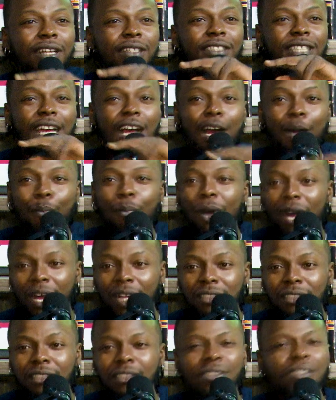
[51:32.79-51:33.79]
out to
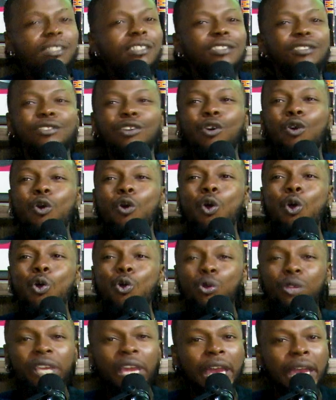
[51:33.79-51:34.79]
Abbas, the
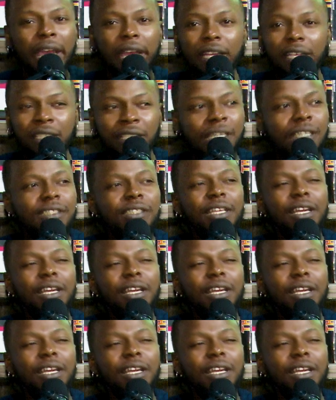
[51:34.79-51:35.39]
whole gang.